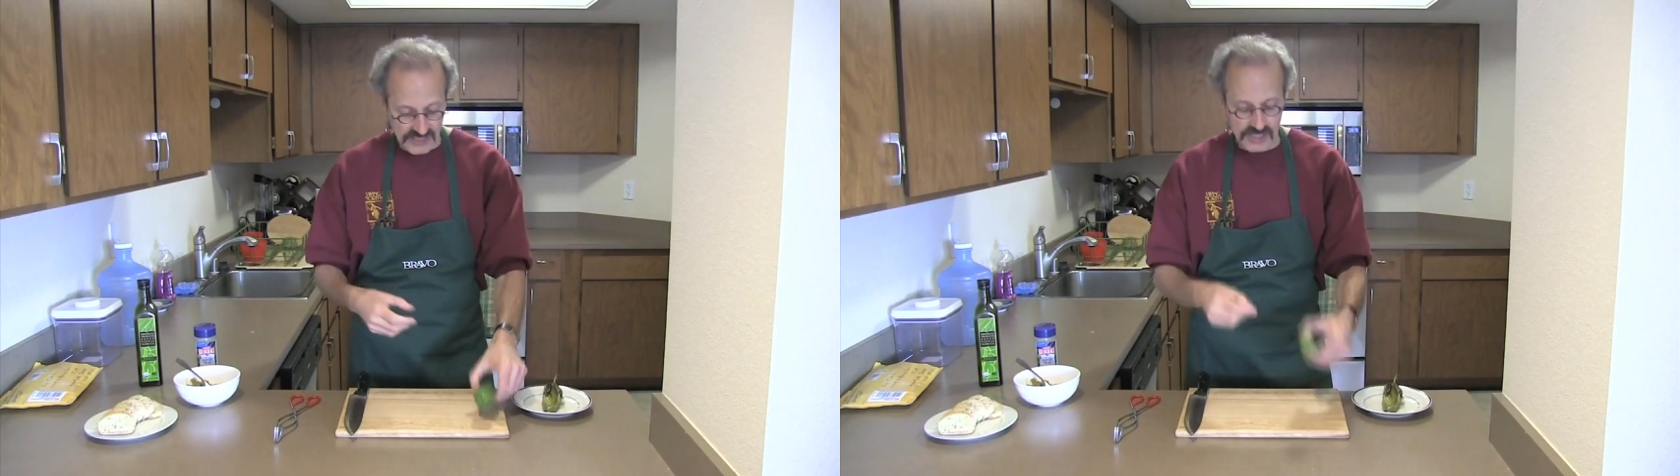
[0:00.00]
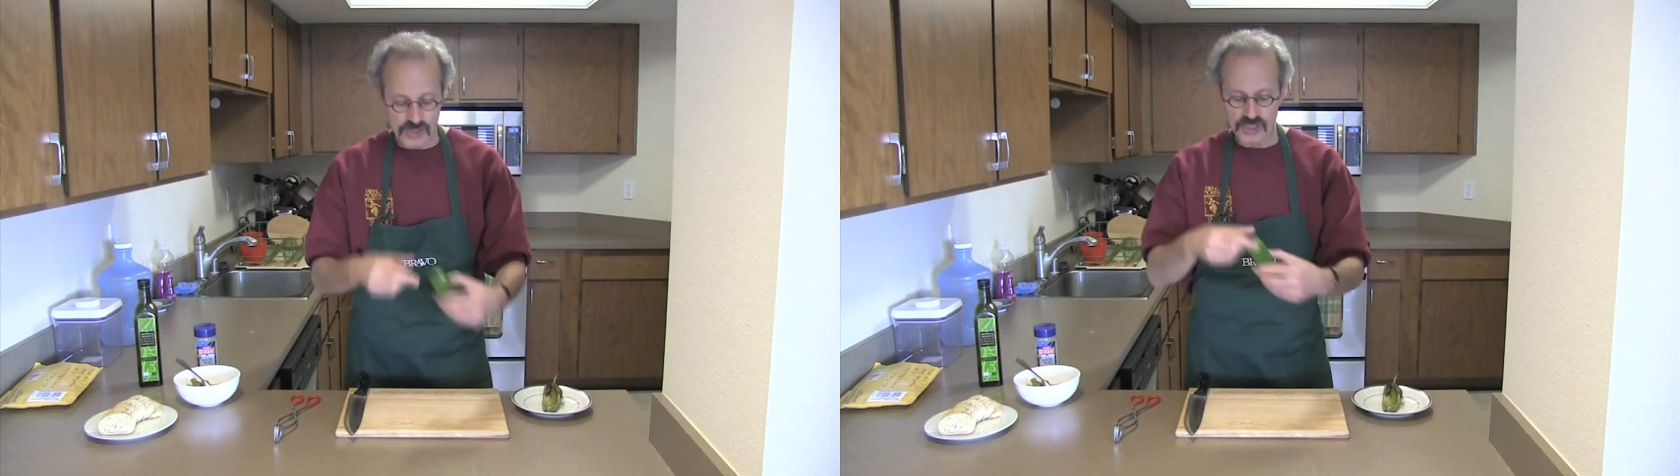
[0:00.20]

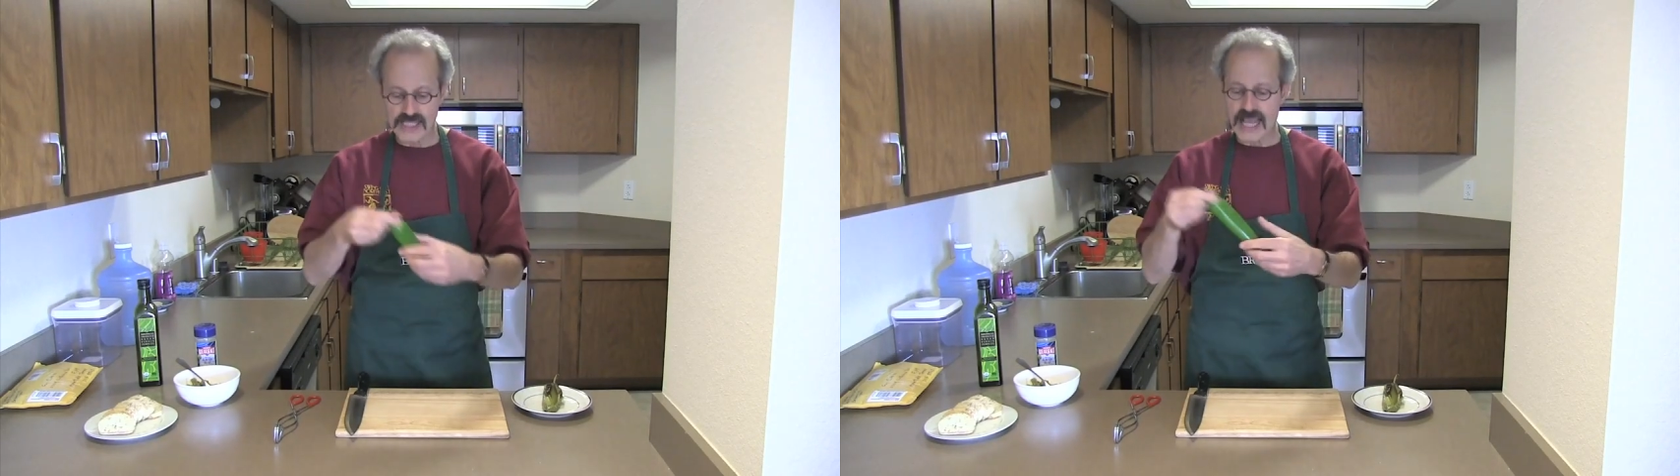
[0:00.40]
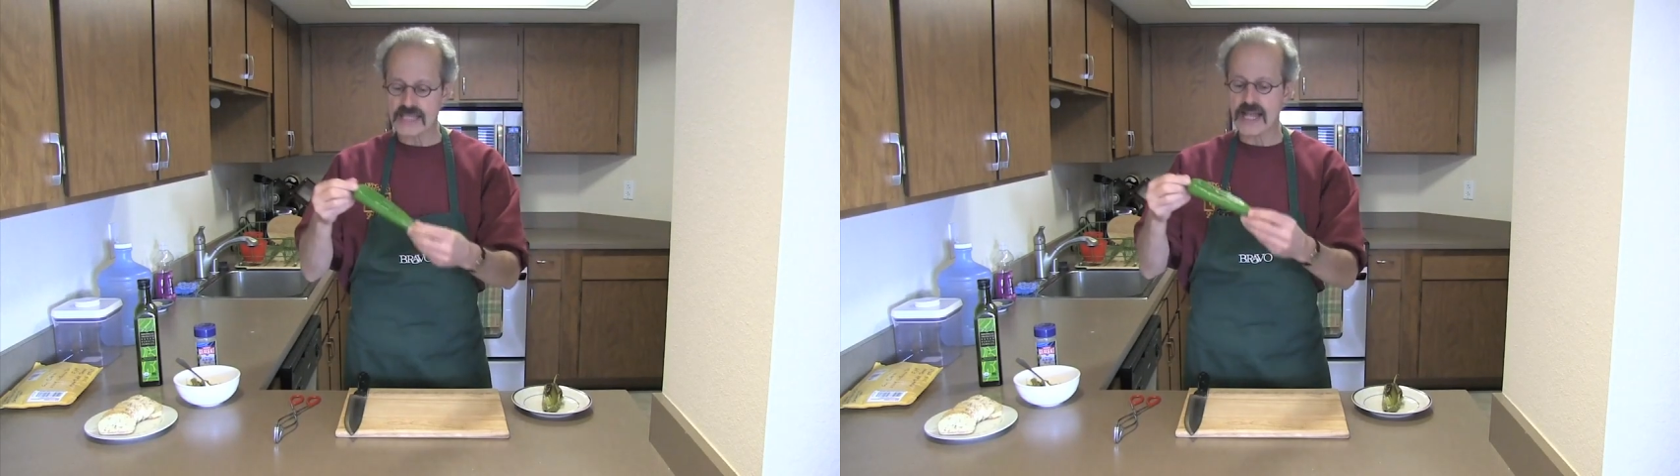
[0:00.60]
This is
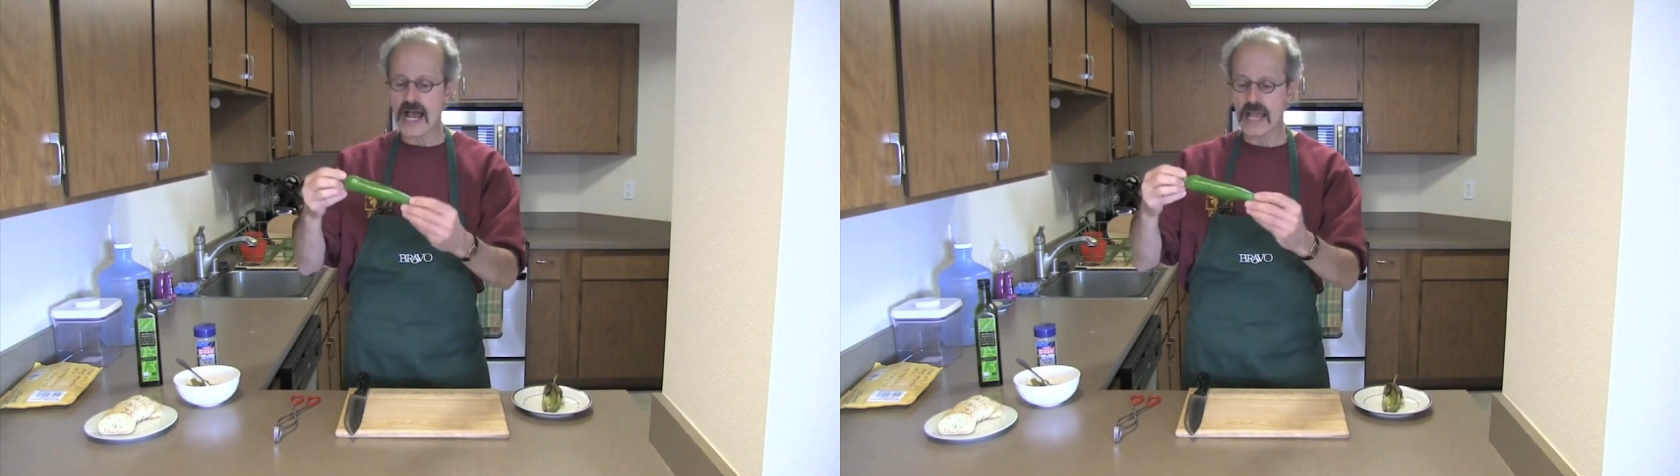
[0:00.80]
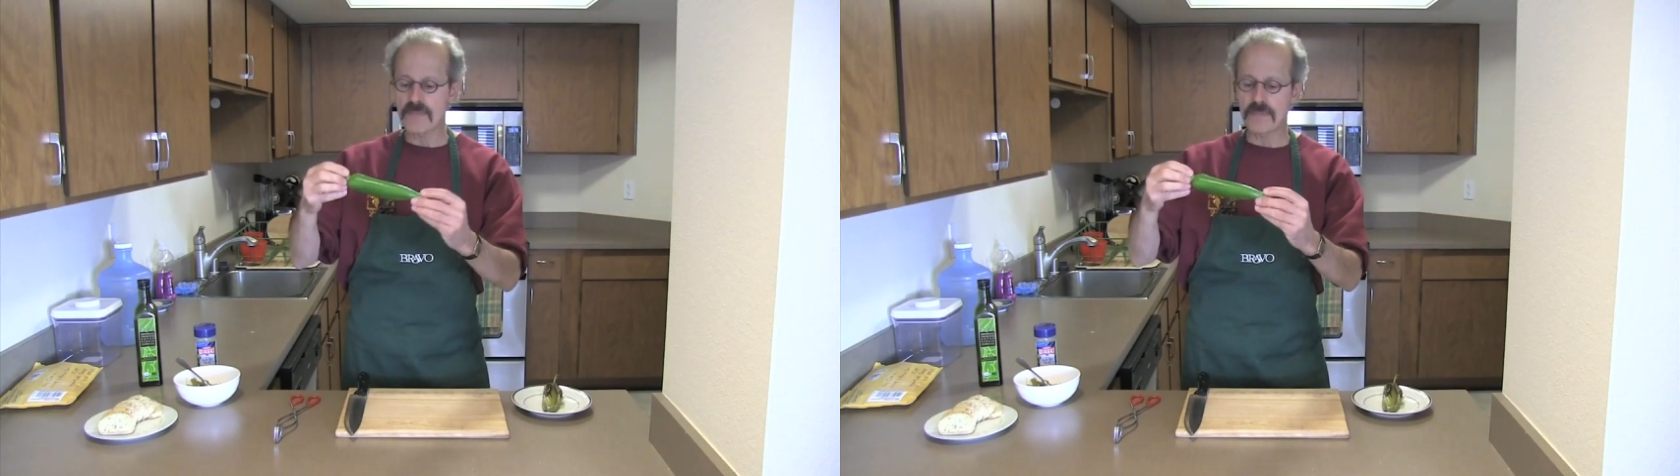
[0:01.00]
the
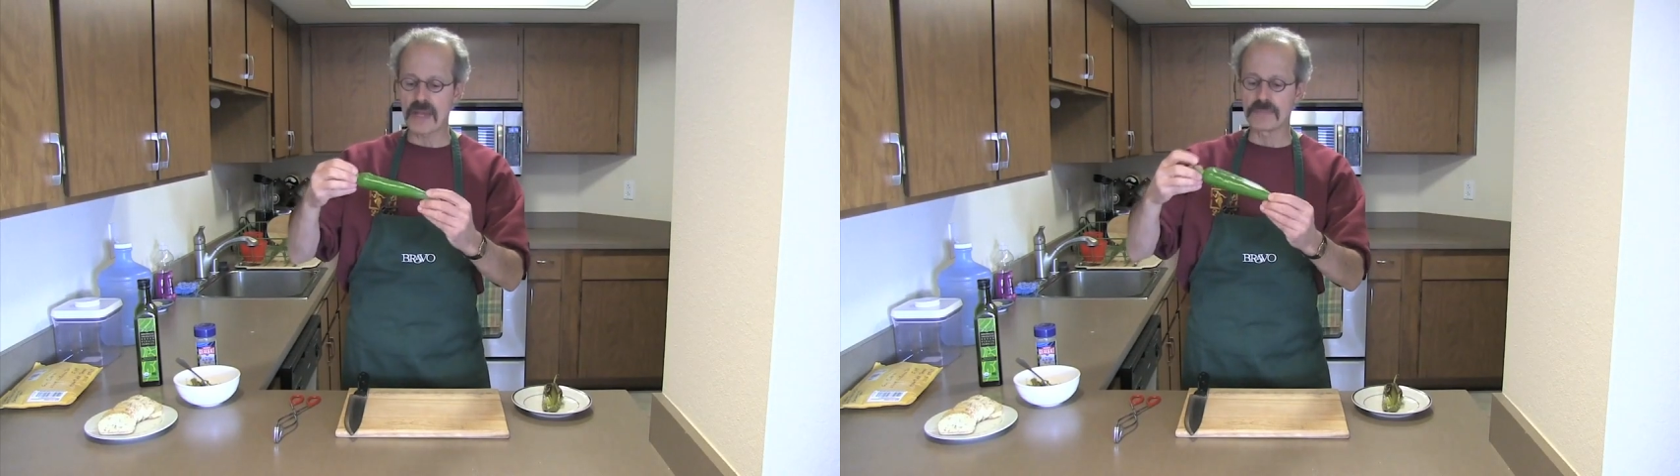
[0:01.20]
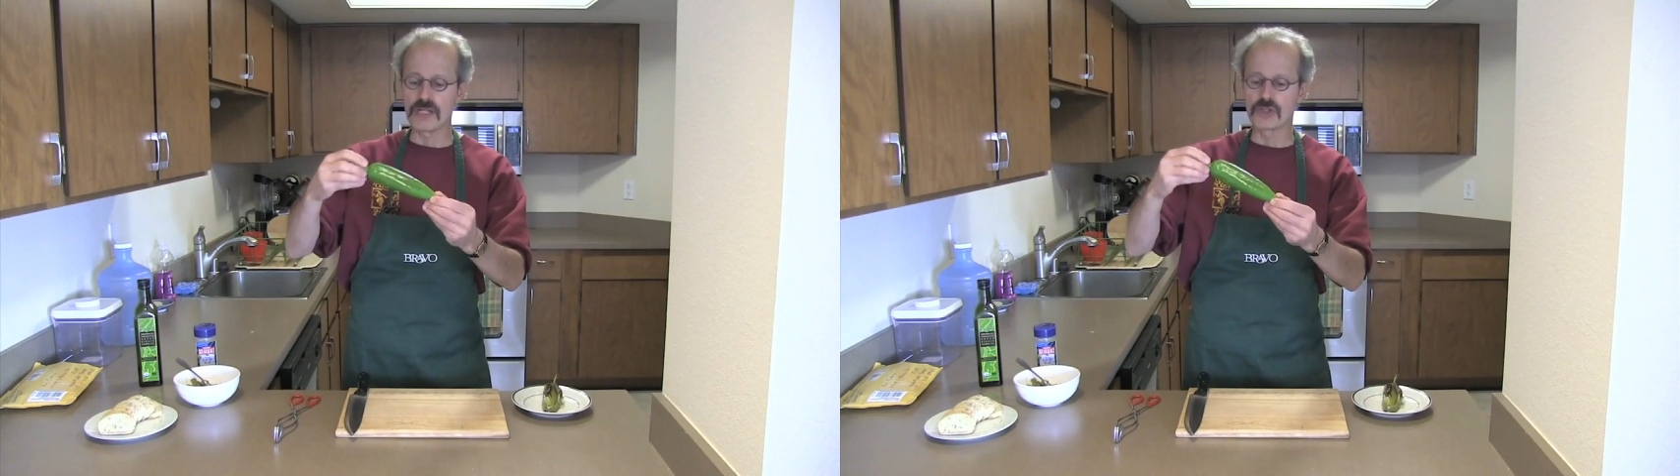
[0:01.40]
Anaheim pepper.